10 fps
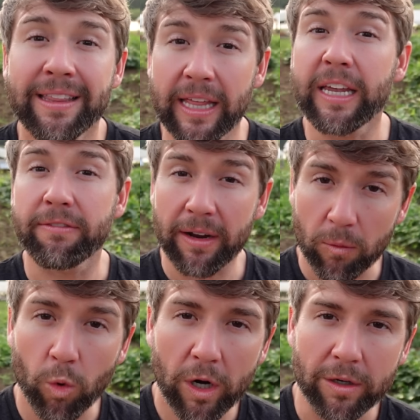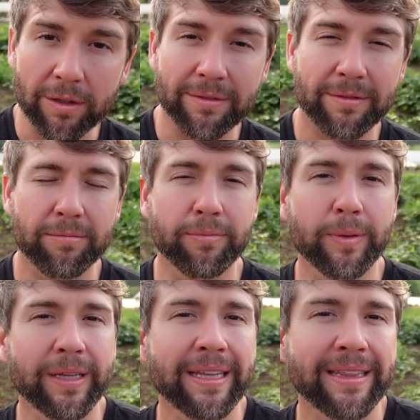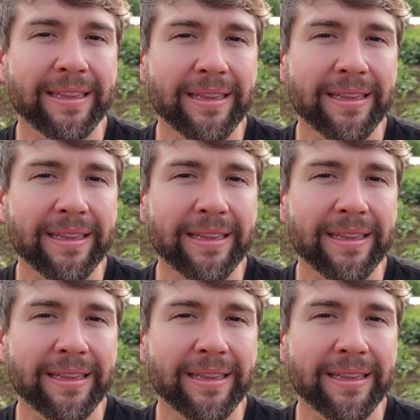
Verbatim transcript: They could find water, but then